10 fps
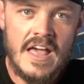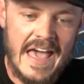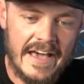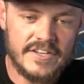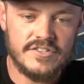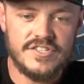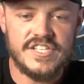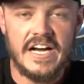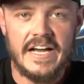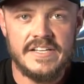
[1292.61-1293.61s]

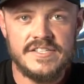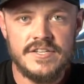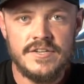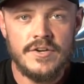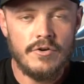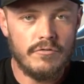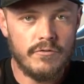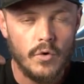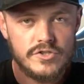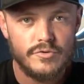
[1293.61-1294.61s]
exercise,
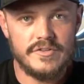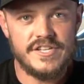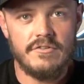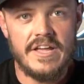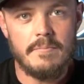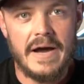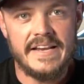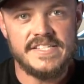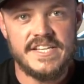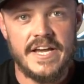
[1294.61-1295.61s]
forge a resilient
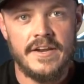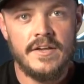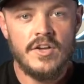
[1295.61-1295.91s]
mindset,